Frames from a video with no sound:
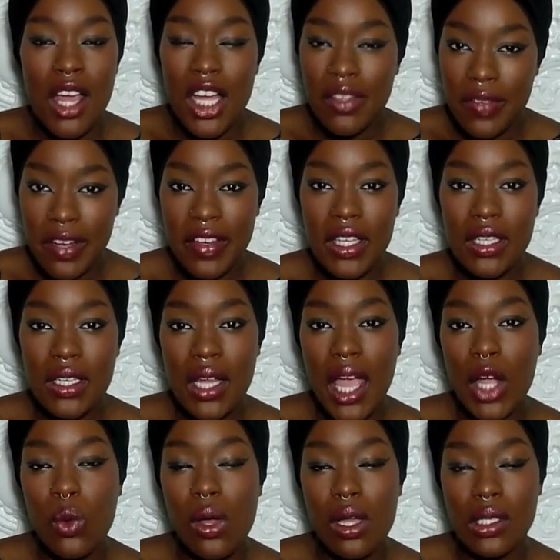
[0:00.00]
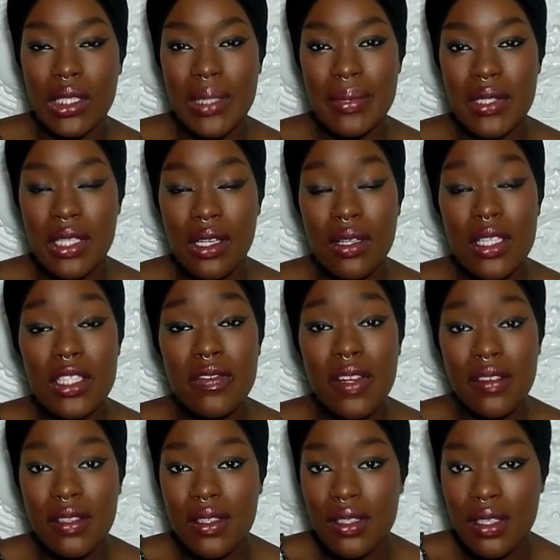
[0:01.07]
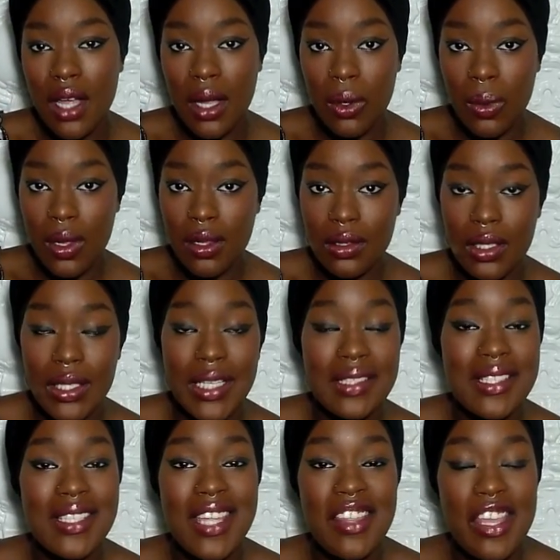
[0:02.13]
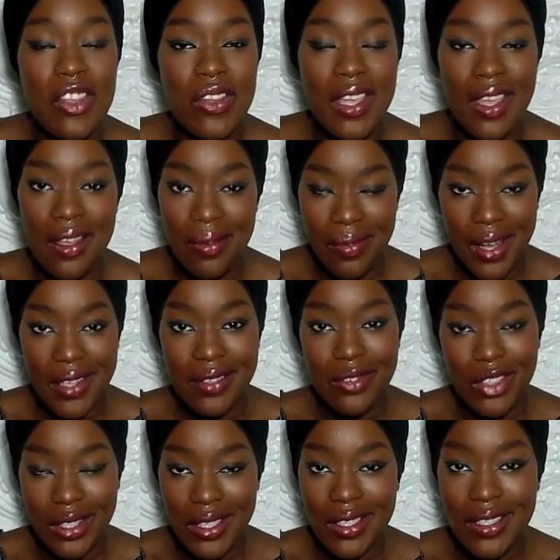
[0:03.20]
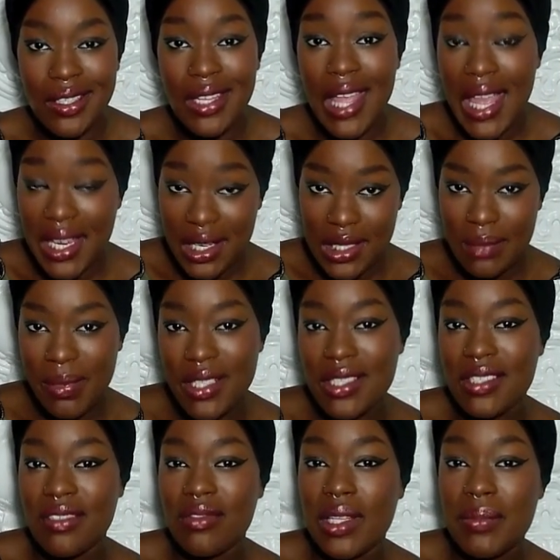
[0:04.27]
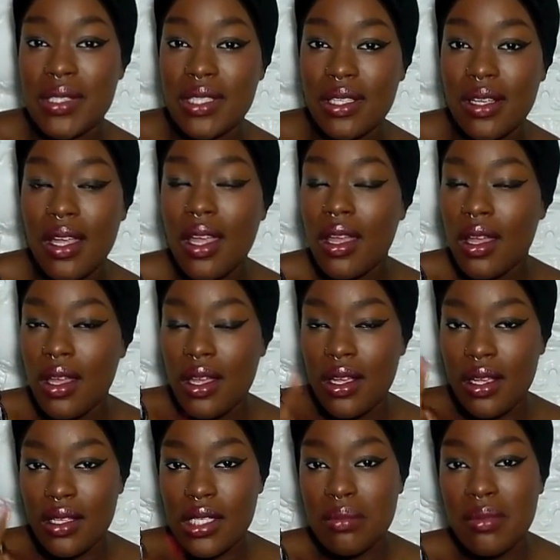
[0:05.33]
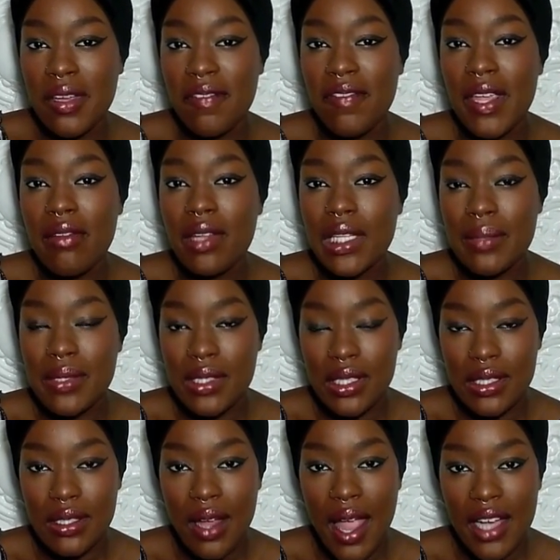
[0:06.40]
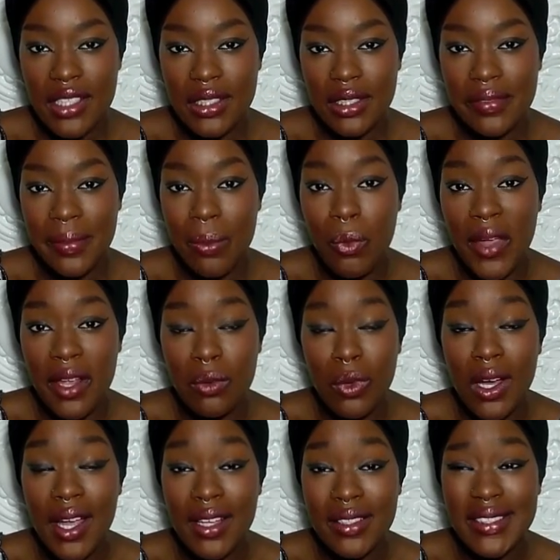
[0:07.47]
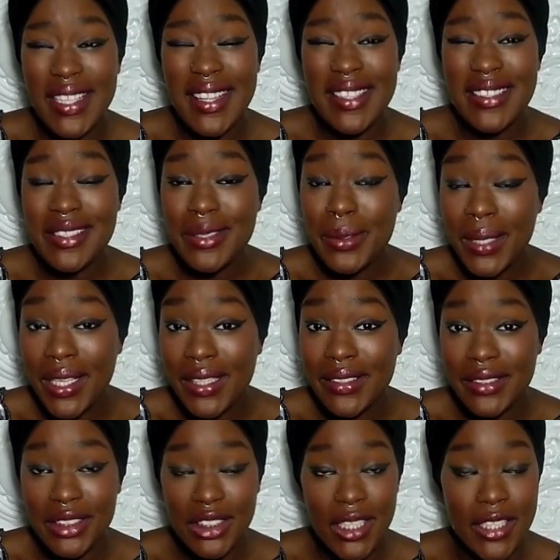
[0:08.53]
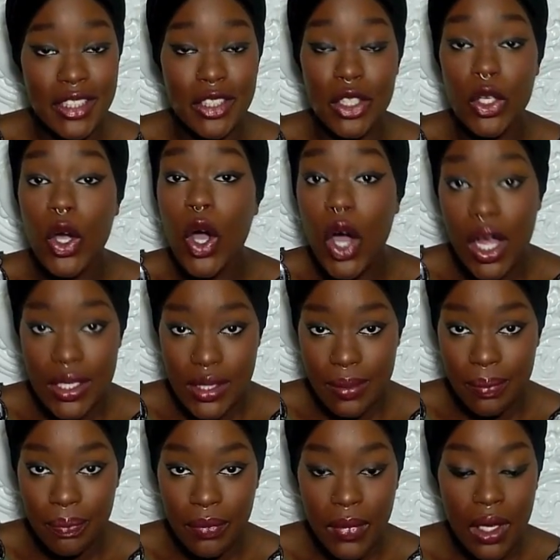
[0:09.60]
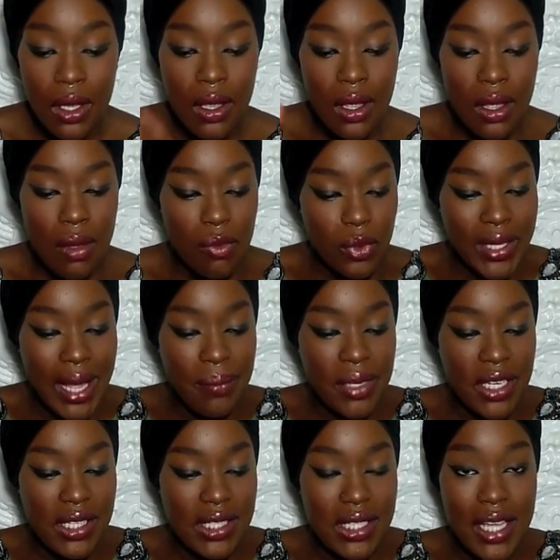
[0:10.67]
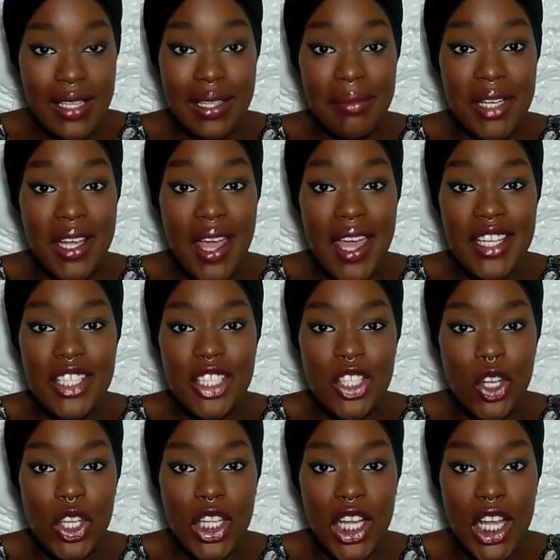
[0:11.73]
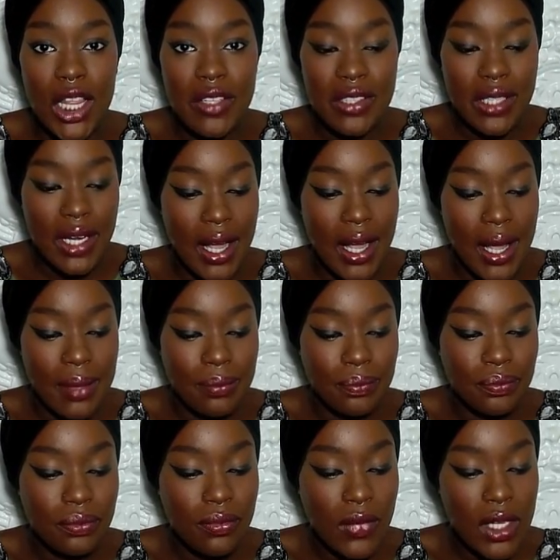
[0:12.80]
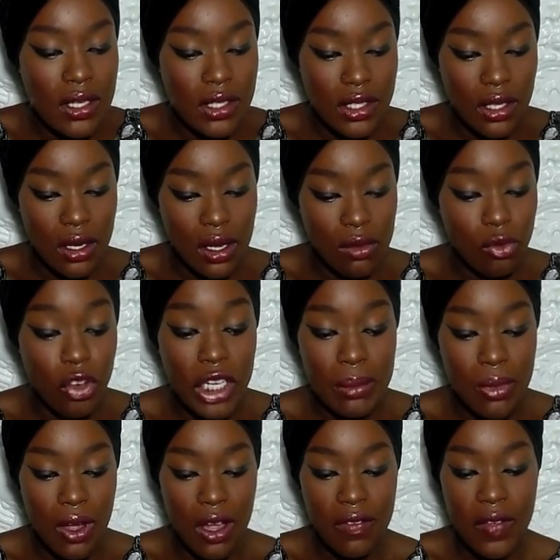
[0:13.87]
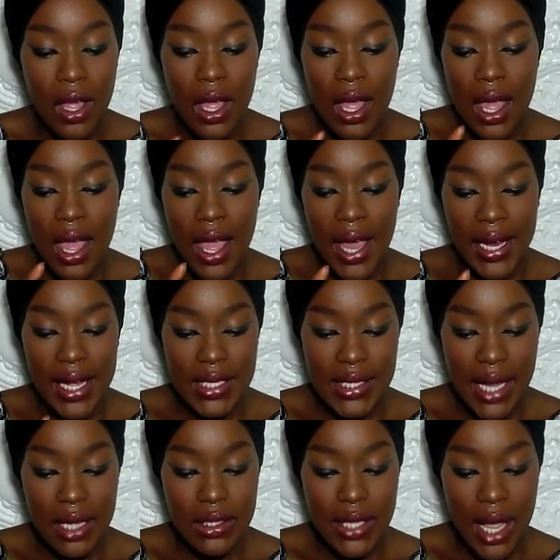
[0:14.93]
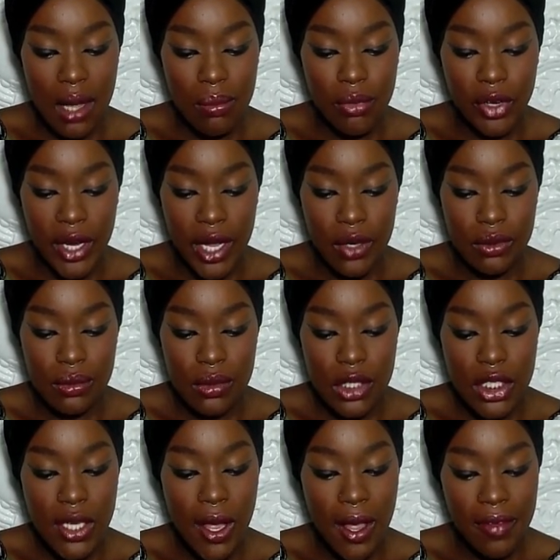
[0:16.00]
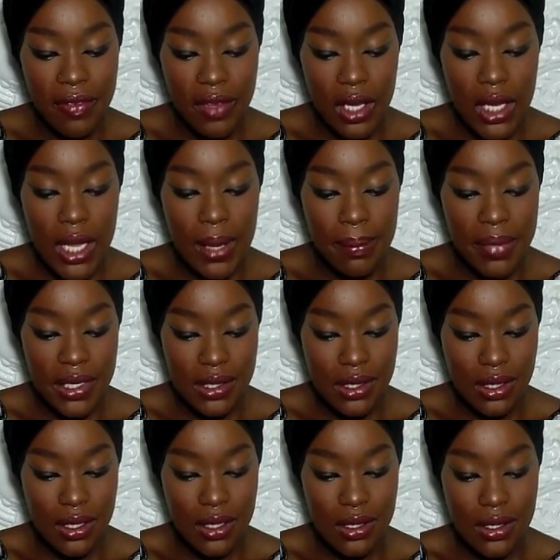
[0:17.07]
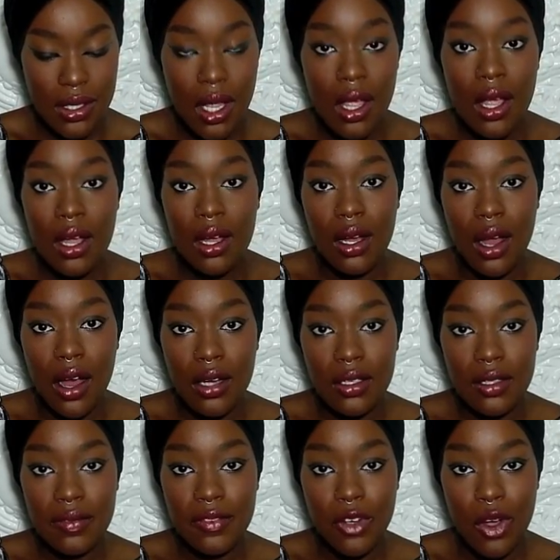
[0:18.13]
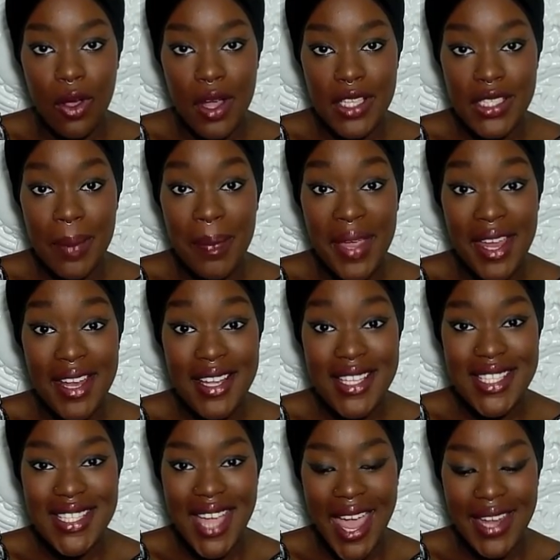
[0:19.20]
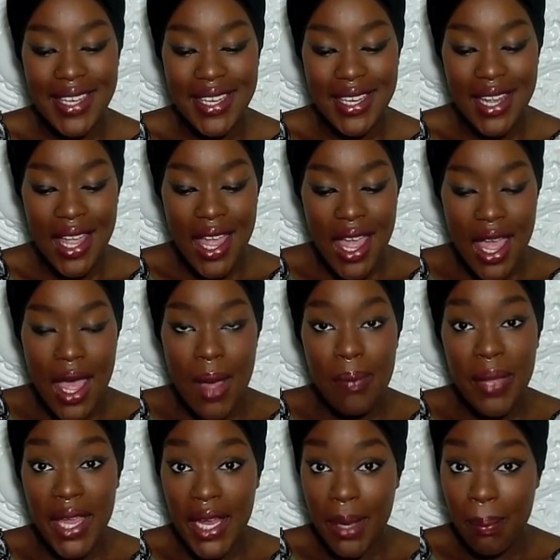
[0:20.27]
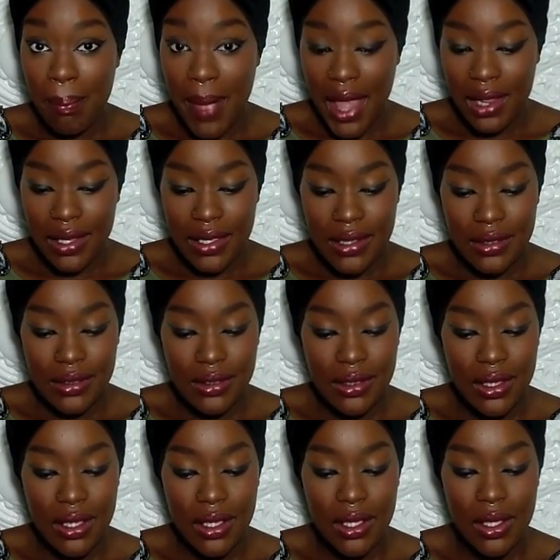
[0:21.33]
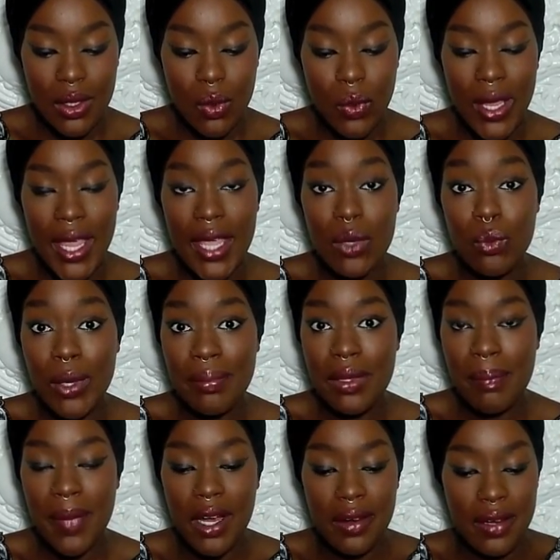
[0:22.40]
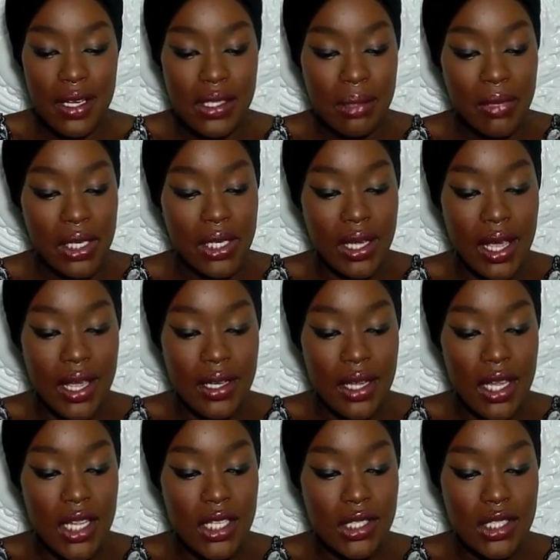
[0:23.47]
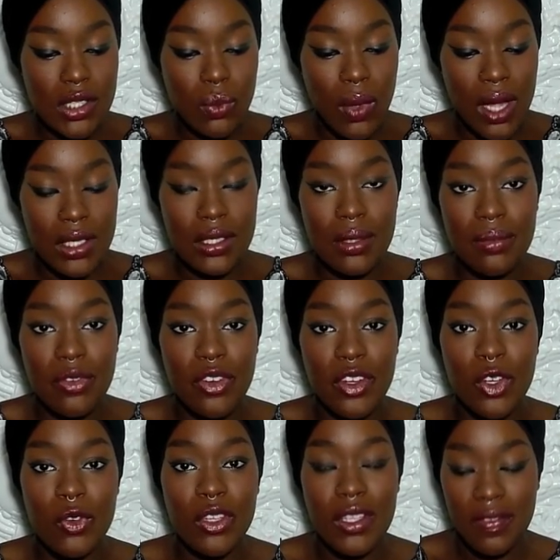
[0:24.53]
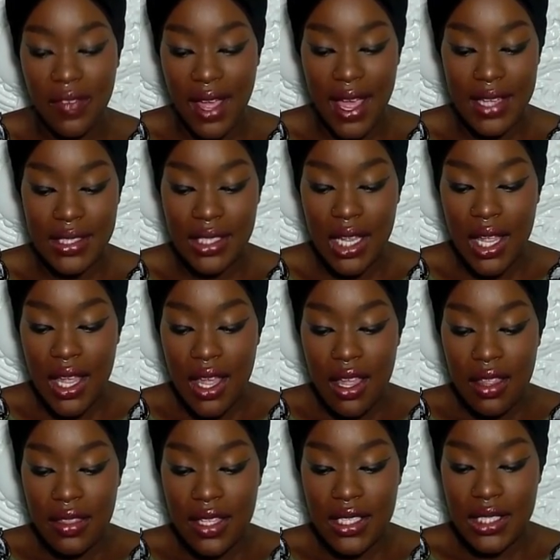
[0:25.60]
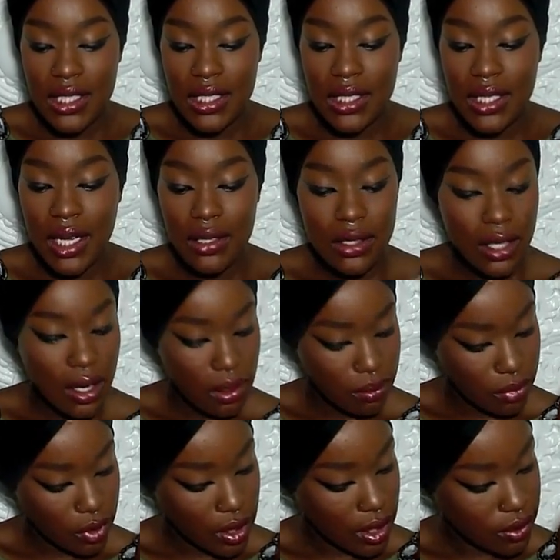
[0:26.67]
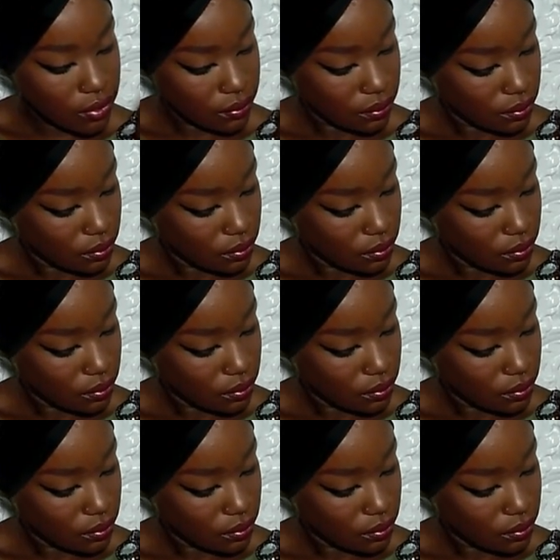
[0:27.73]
a very good high quality lipstick, and these are very good and high quality. Not to say that you can't find a really good inexpensive lipstick, because some of my favorite lipsticks are actually from Wet n Wild, and they're two dollars and change, and they're awesome. That being said, let me go ahead and show you the colors got. So I'll read them off. I got Downtown Brown, Toffee, Hibiscus, Garnet Frost, Pink Satin, Pink Melon, and Whipped Berries. I'm going to go ahead and swatch them for you really fast. This is Downtown Brown,